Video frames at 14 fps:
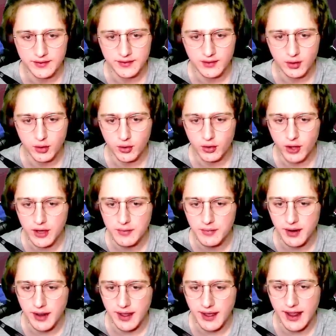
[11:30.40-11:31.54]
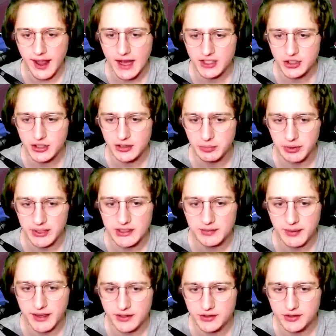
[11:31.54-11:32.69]
Hold on. I actually piqued my
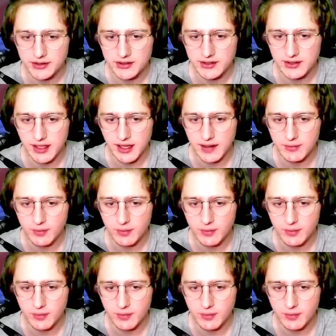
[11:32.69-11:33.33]
interest in the game